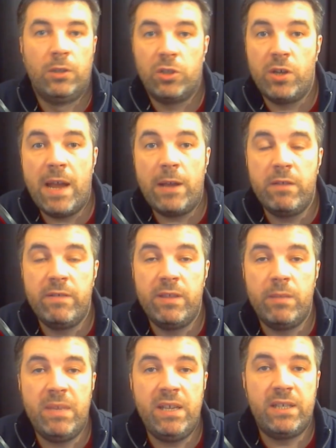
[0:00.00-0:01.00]
now you're in the
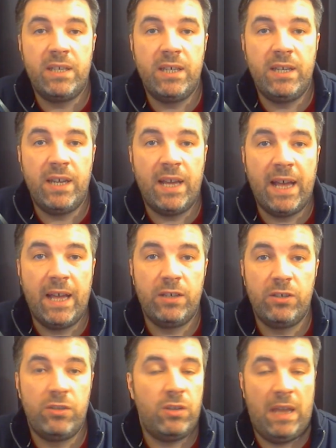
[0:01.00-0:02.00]
meeting
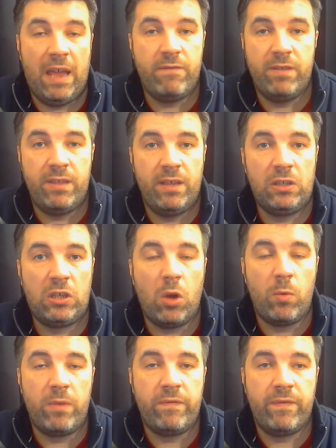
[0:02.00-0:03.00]
and everything's
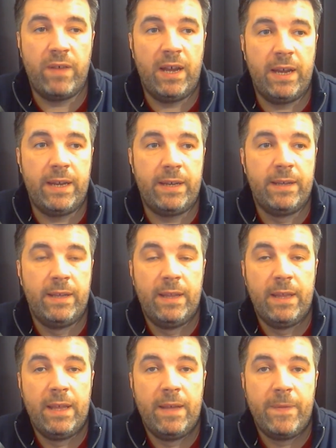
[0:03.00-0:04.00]
going fine.
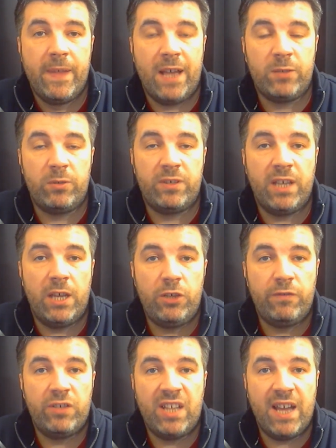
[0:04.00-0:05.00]
As we said, you've
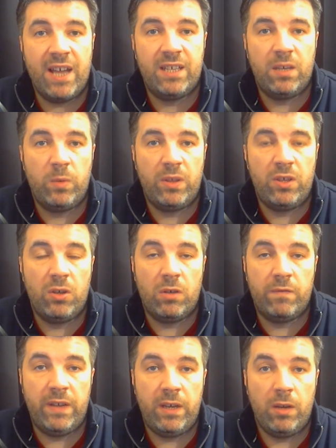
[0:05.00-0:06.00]
started with your
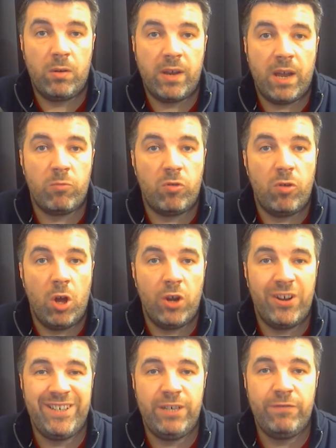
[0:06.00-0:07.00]
video camera on
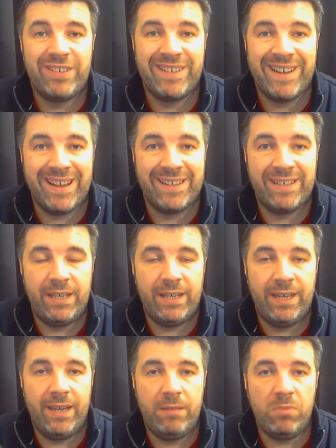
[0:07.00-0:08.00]
and you've started
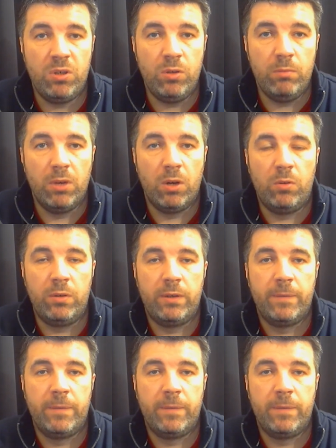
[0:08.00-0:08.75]
in mute mode.